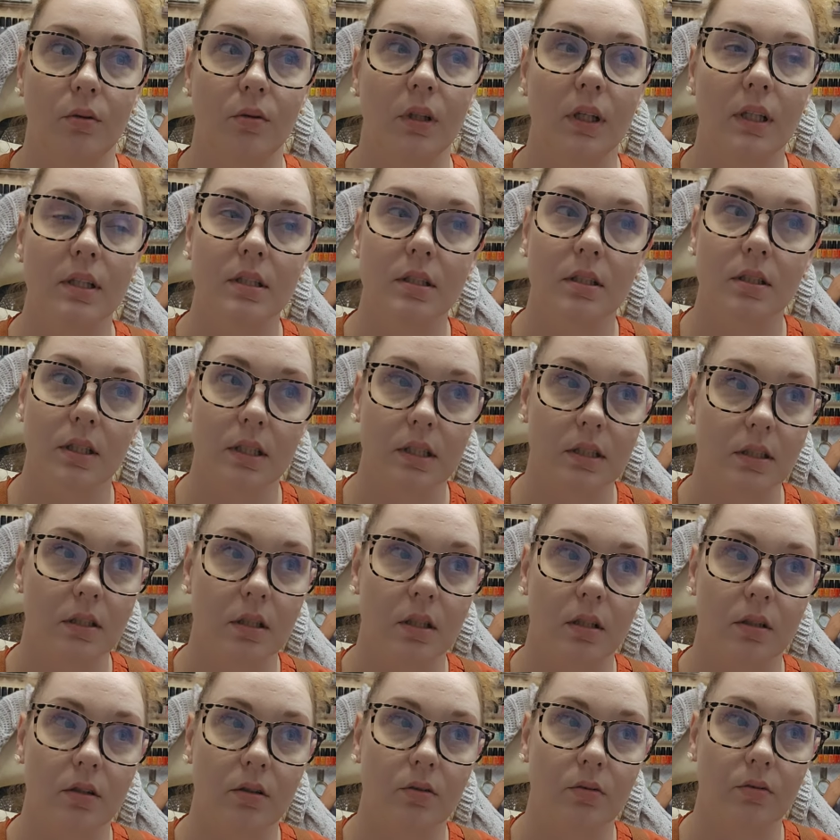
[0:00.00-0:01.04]
Let's
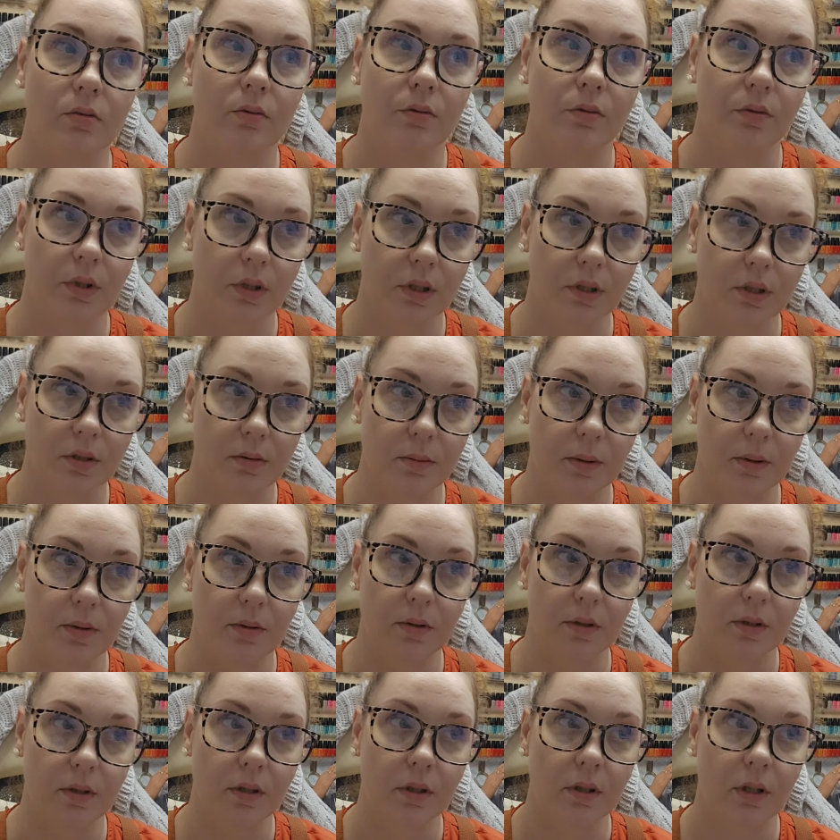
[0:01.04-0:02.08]
not front about
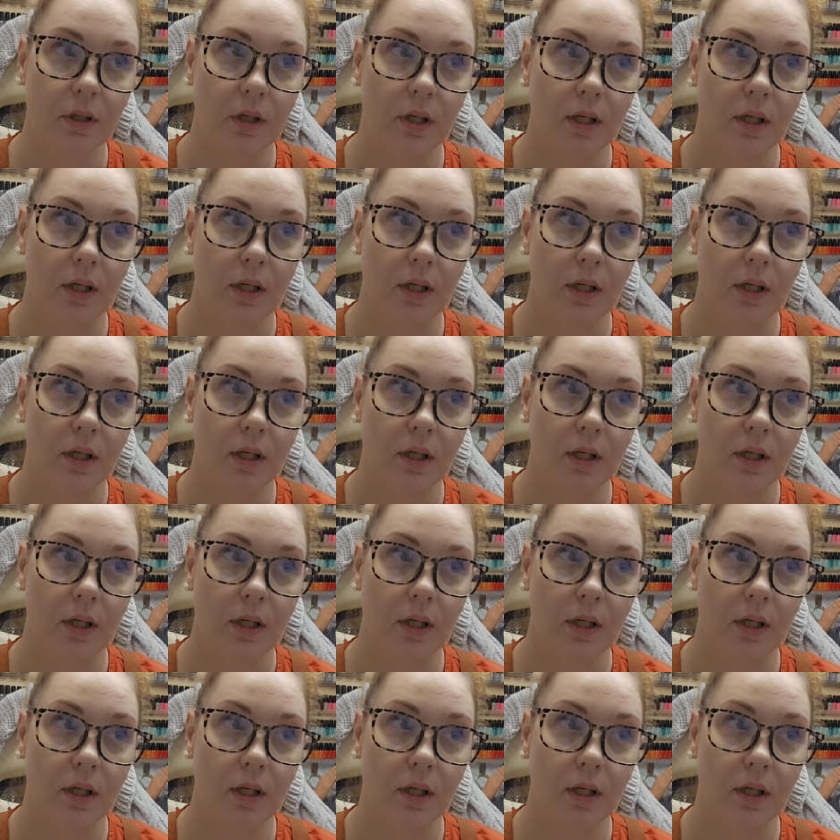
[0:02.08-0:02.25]
it.